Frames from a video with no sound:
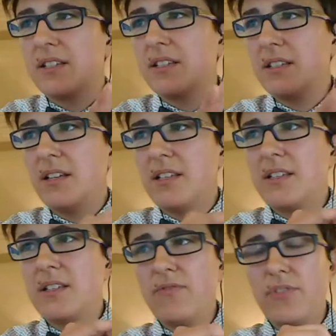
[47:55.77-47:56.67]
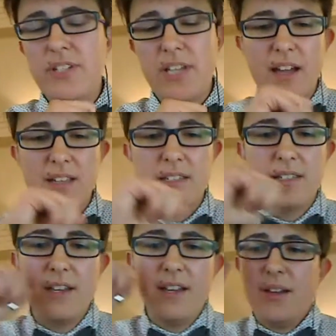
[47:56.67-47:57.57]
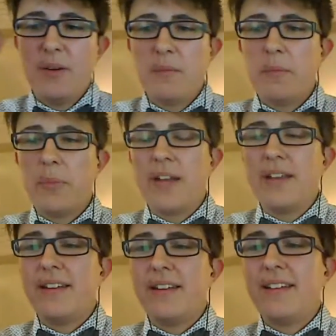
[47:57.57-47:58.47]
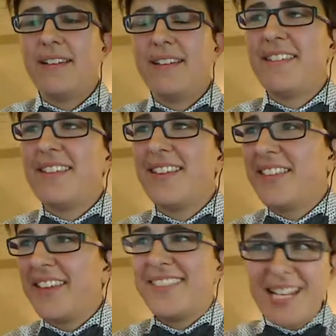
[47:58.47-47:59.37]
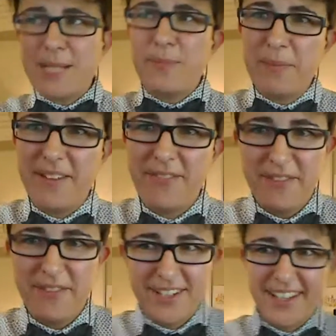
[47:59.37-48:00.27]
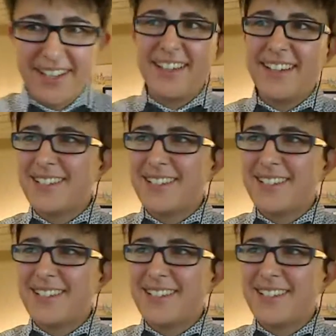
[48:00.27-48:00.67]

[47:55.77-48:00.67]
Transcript: It's for SAS, but like that's been my favorite lately.